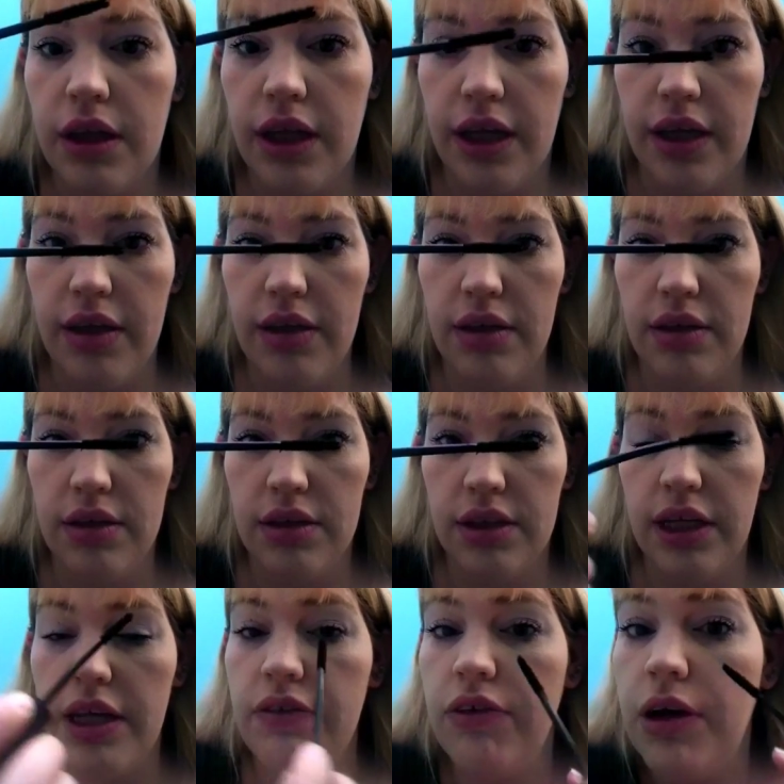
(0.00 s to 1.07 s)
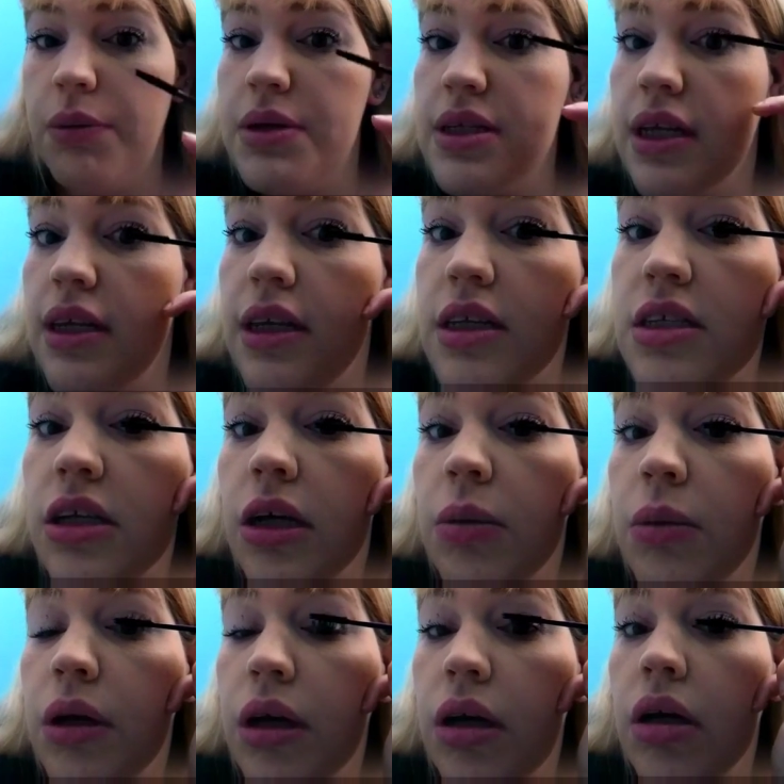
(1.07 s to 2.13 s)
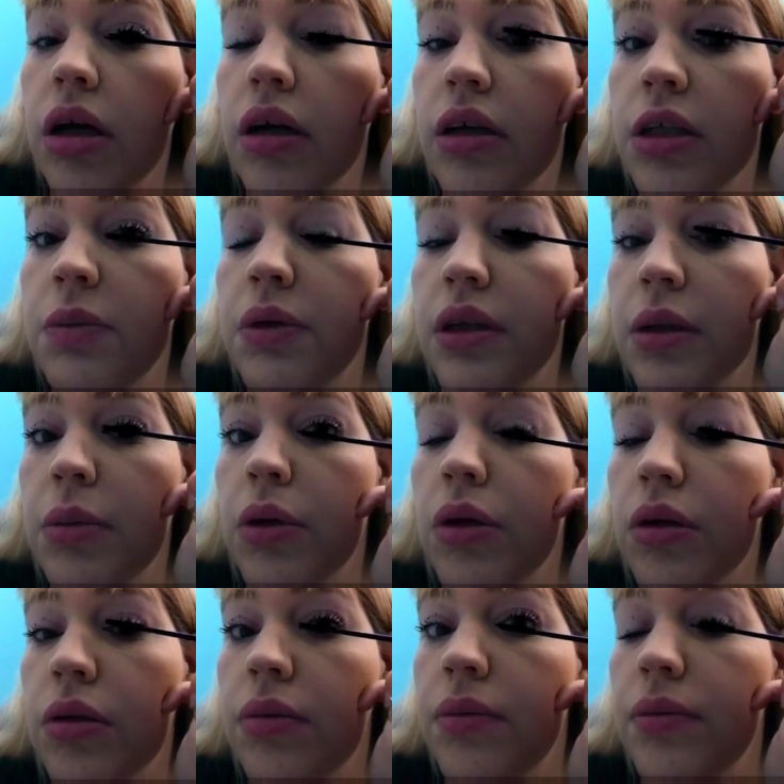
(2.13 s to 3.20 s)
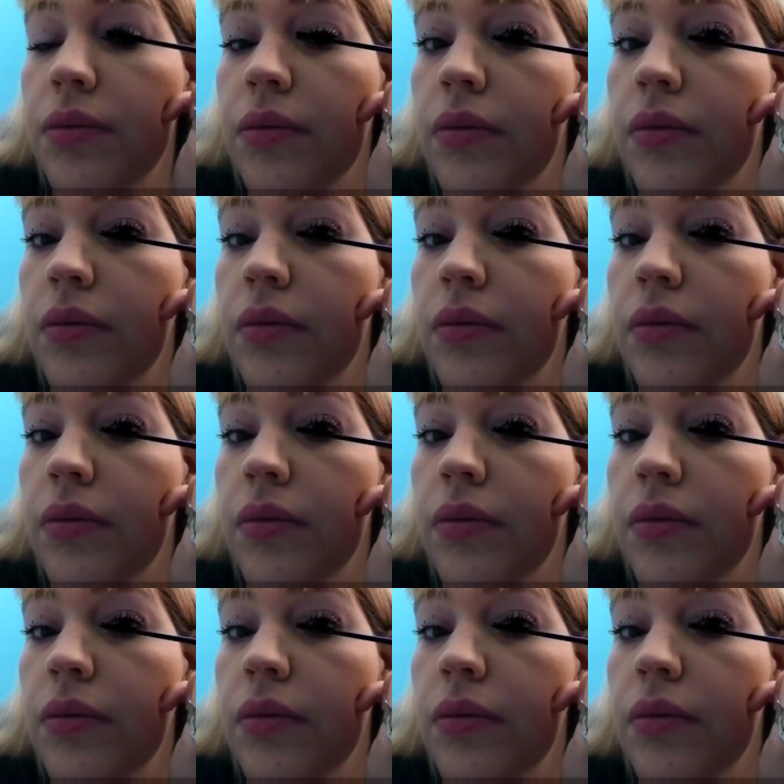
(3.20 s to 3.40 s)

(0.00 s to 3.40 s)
Okay get your fibres and this time we are going to put them on